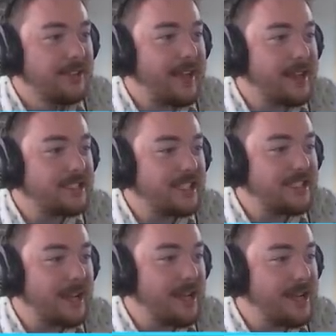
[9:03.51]
That is the
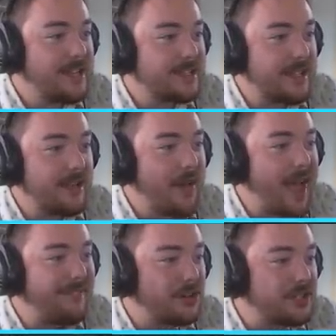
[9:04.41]
tiniest thing I've ever